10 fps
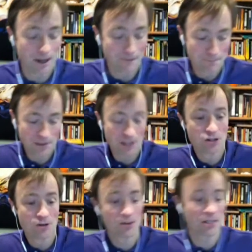
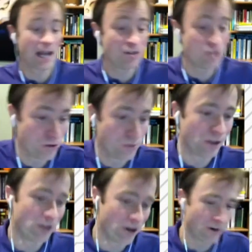consumers, and you will
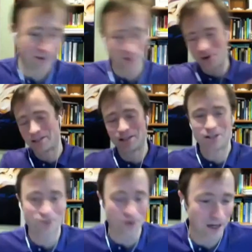learn according to the
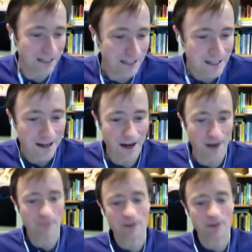story. Here's